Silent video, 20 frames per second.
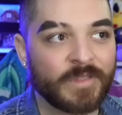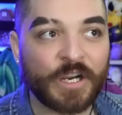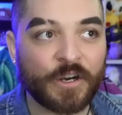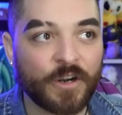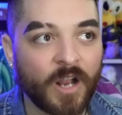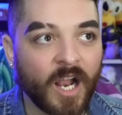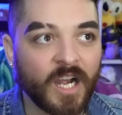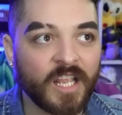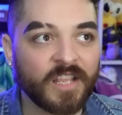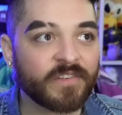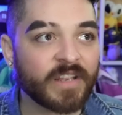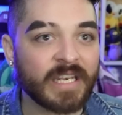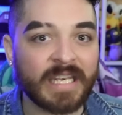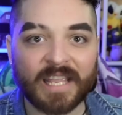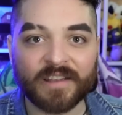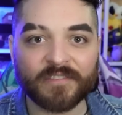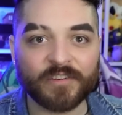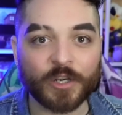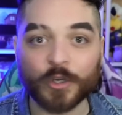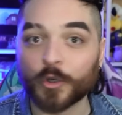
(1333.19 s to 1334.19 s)
They're not even
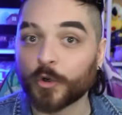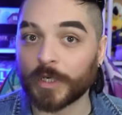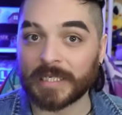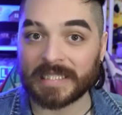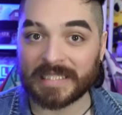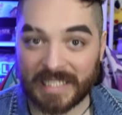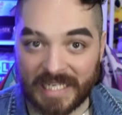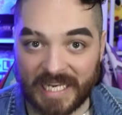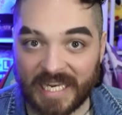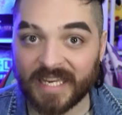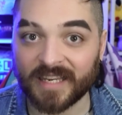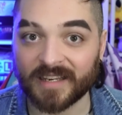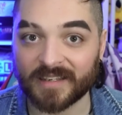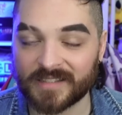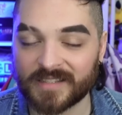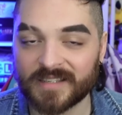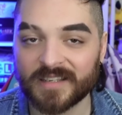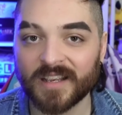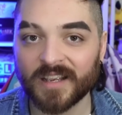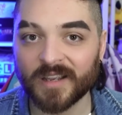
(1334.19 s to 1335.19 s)
given
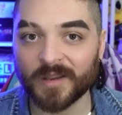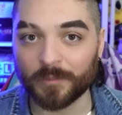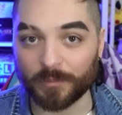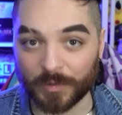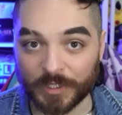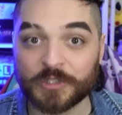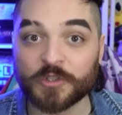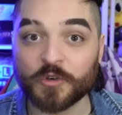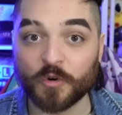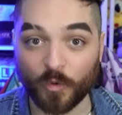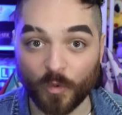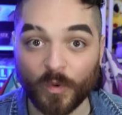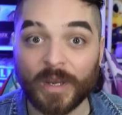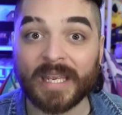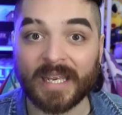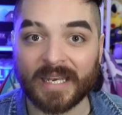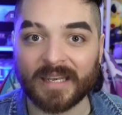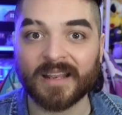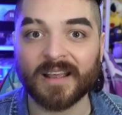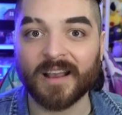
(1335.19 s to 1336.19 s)
critiques
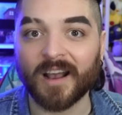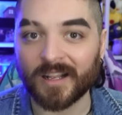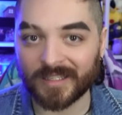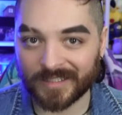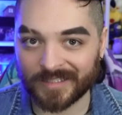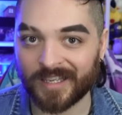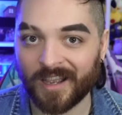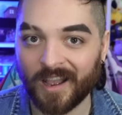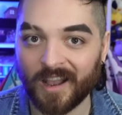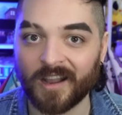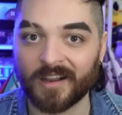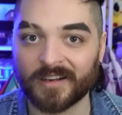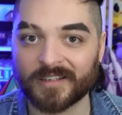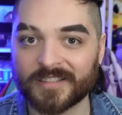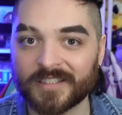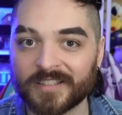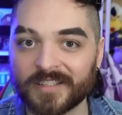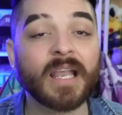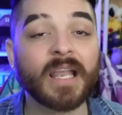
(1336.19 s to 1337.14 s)
between Untucked.